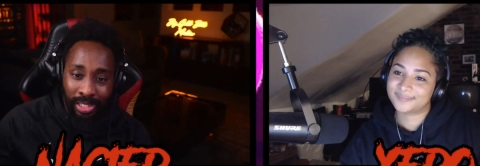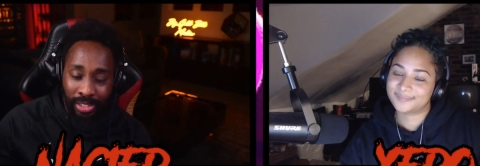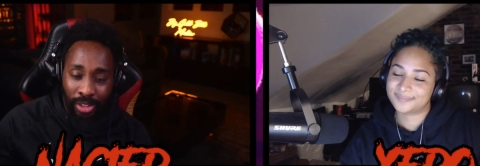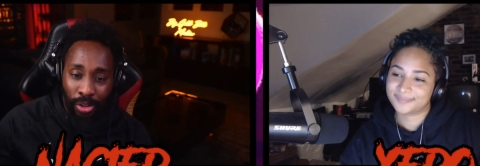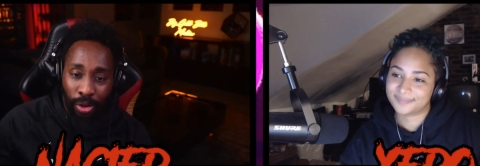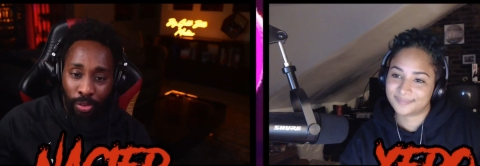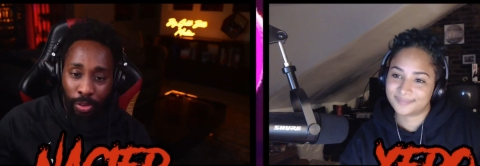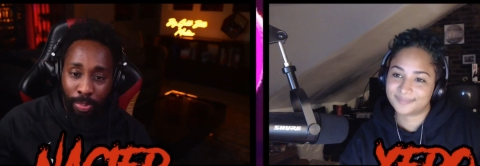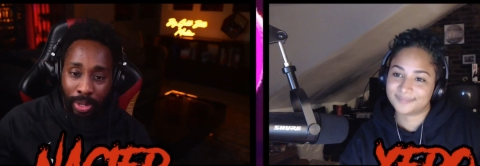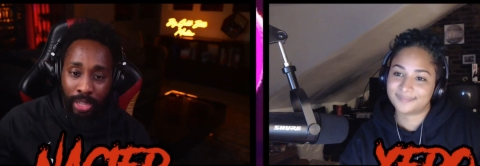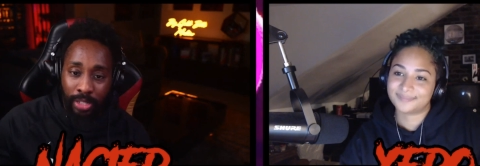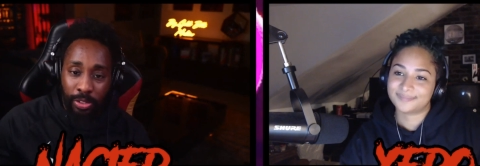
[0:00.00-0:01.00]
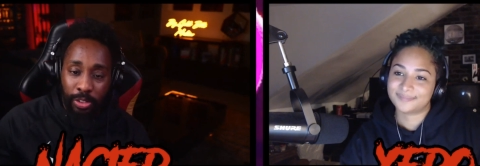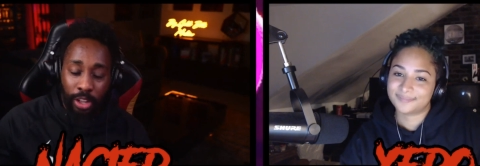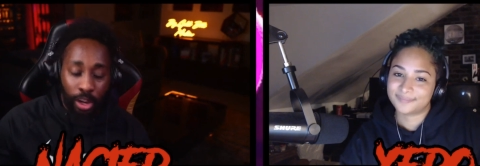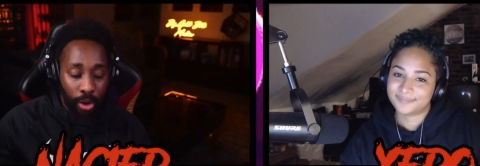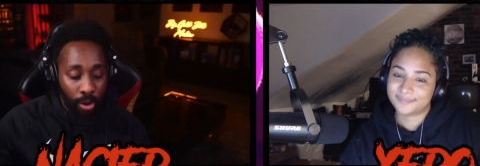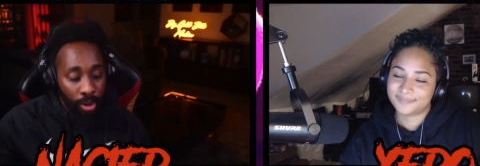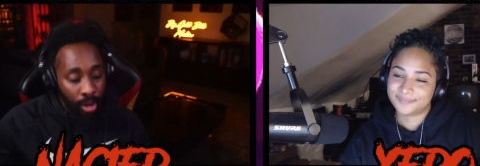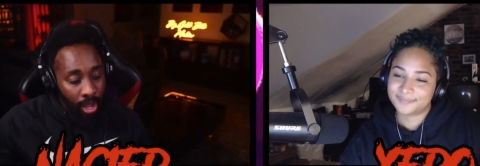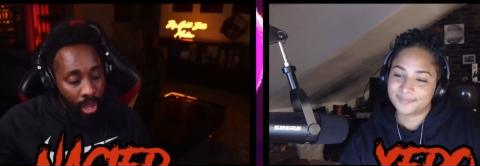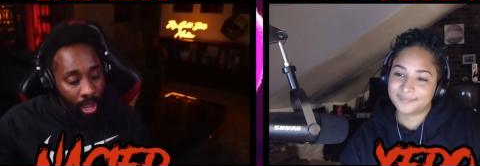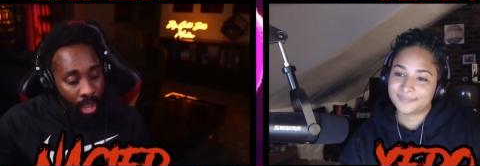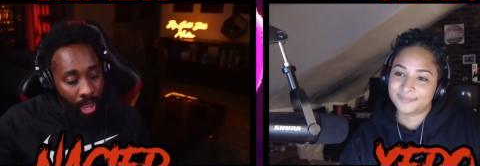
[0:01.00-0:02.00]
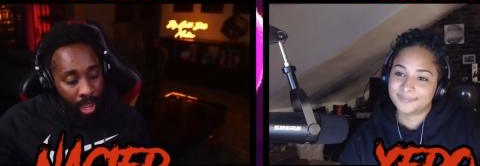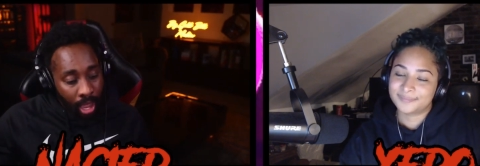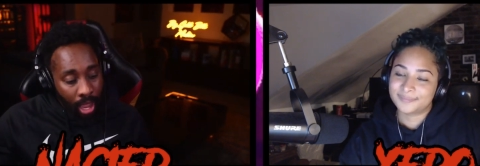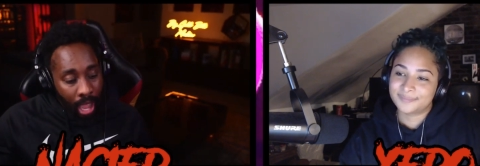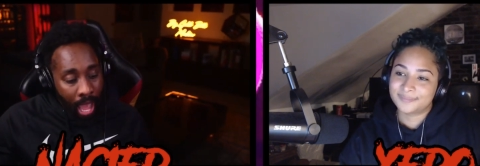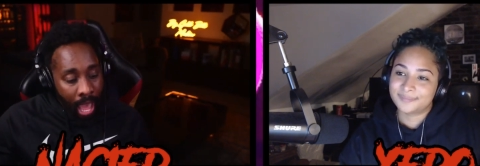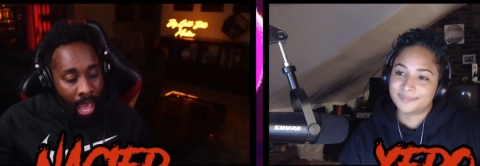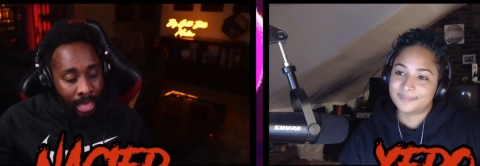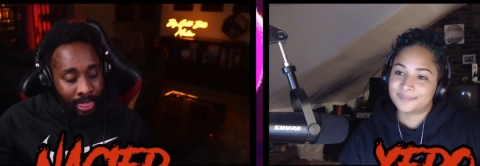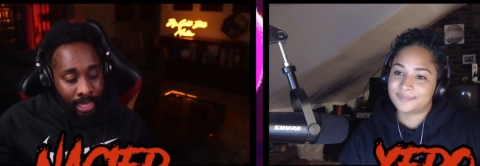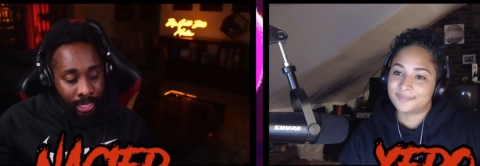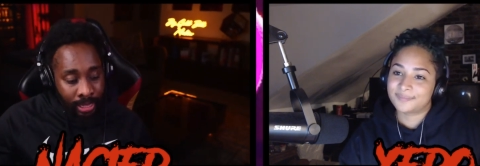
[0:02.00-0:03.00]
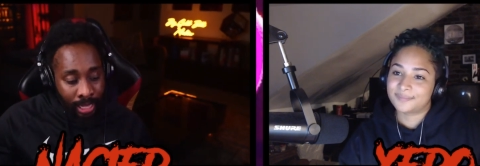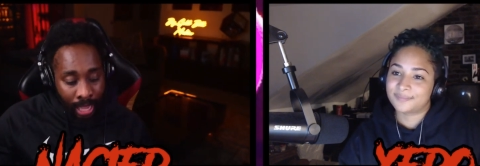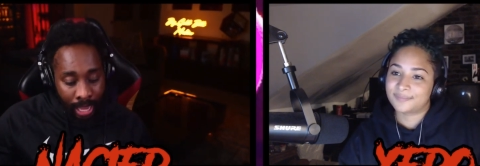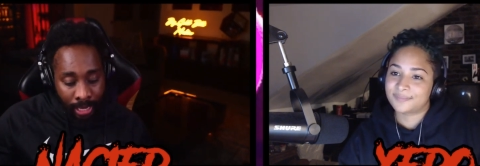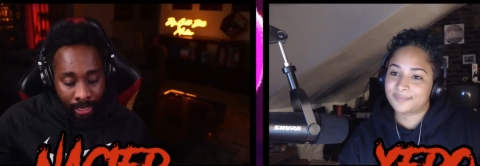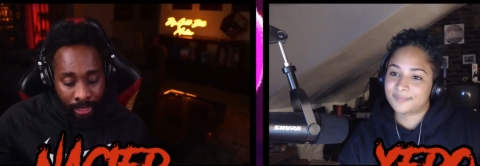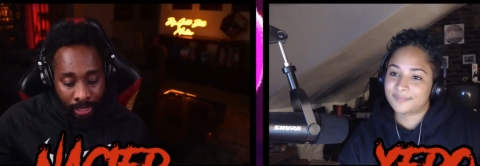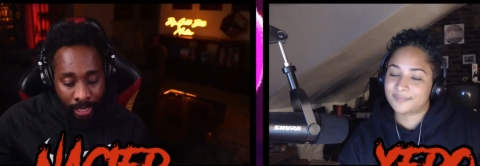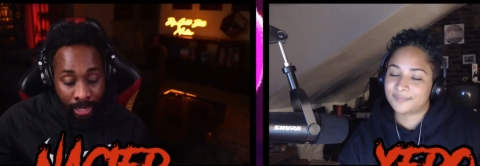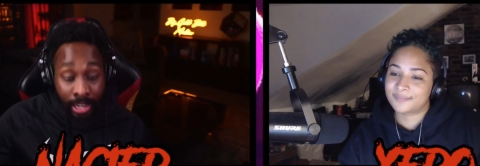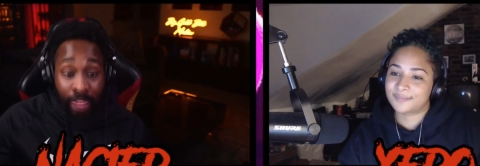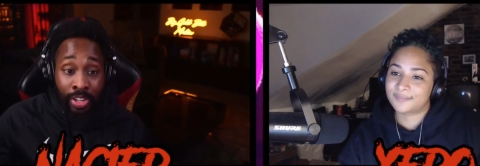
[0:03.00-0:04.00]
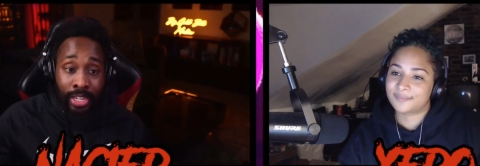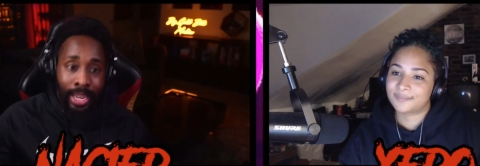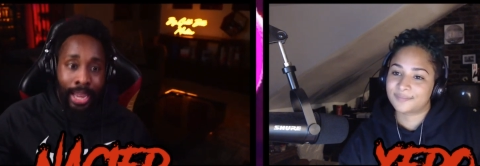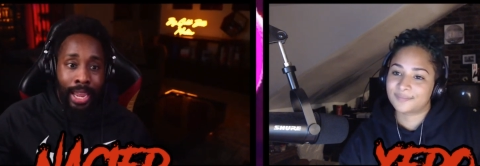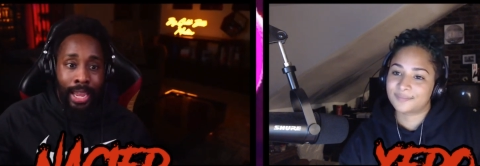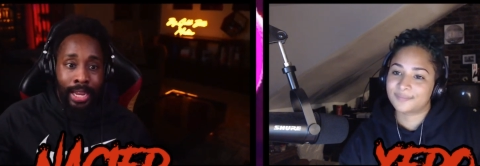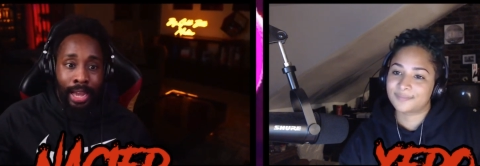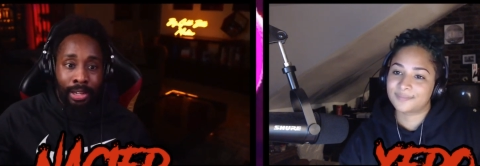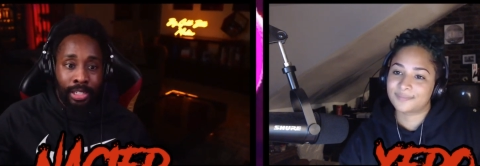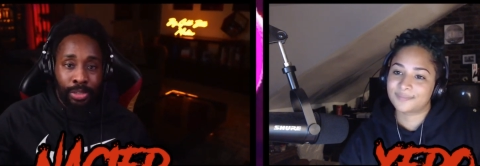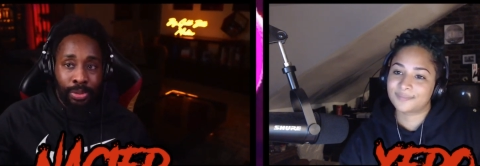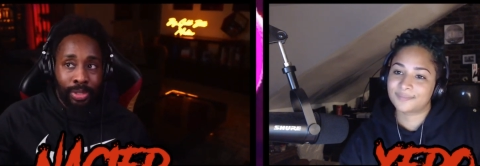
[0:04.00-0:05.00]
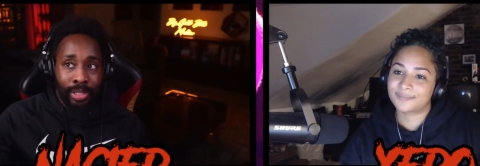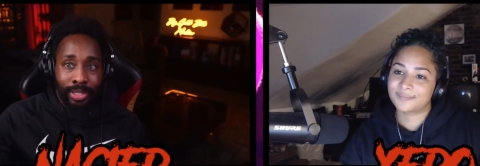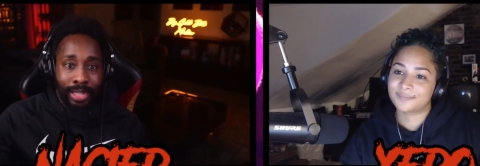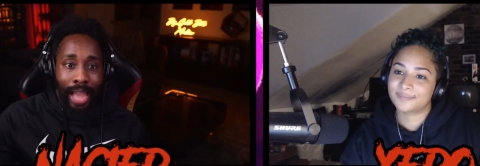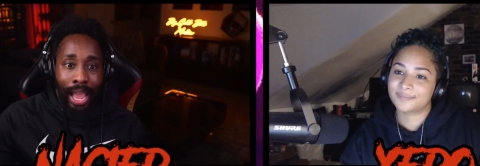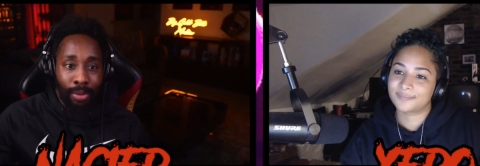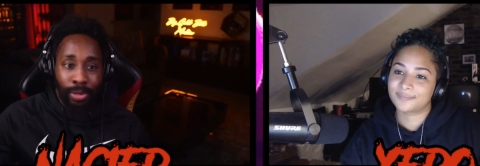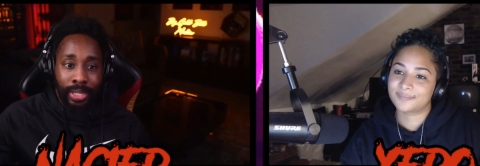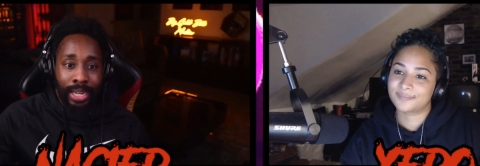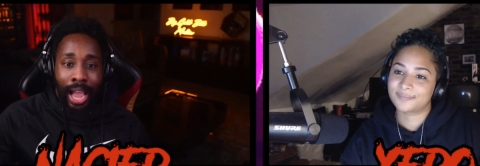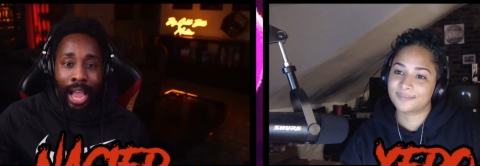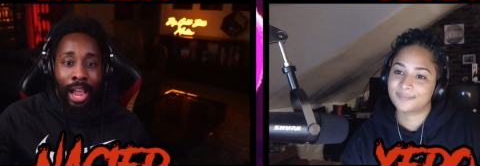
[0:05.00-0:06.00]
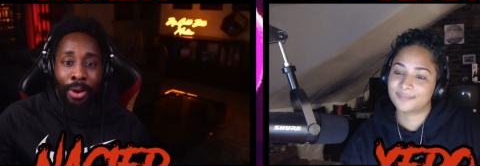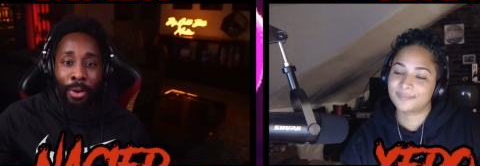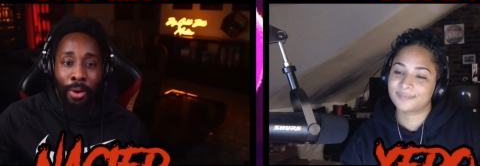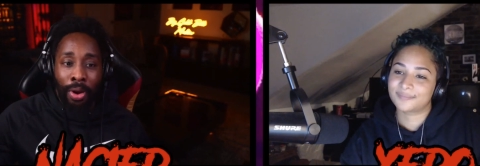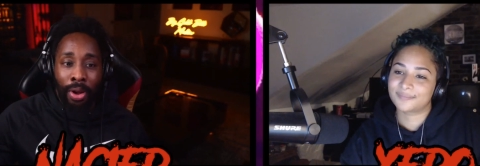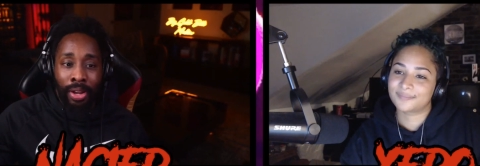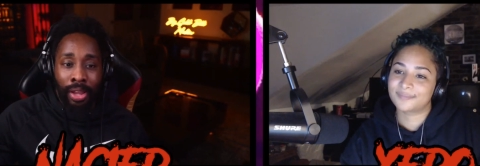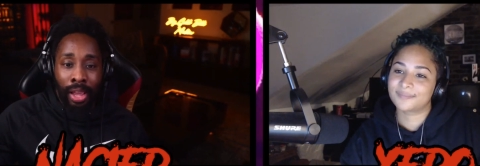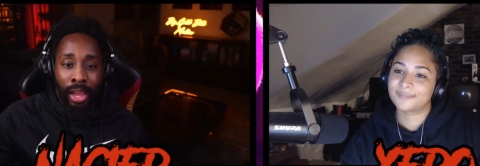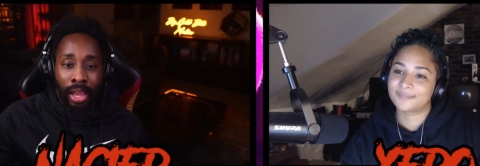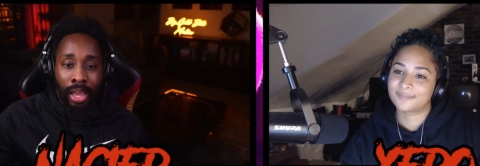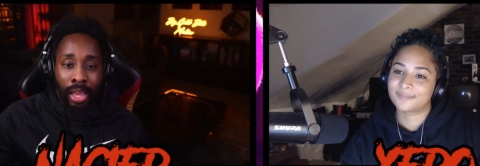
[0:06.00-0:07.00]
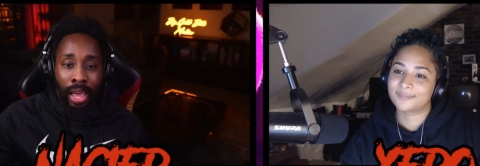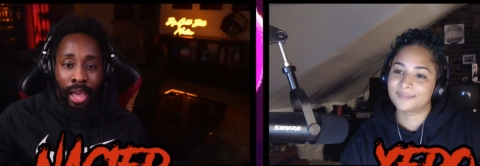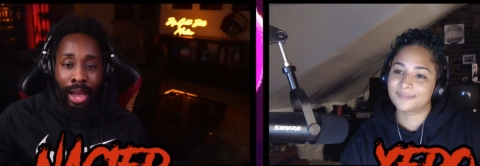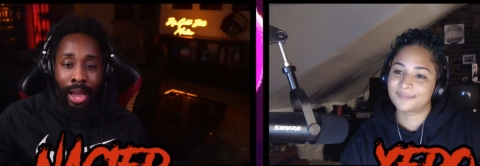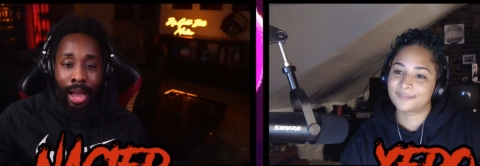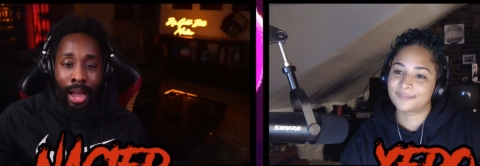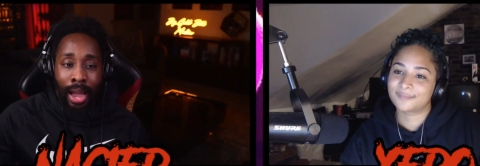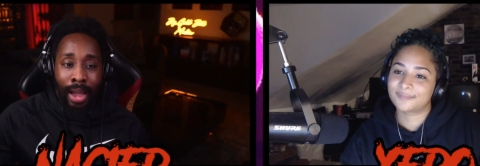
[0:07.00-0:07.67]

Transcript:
Speaker 1: just all over the place so i i think like even the end i just was just not really high on I,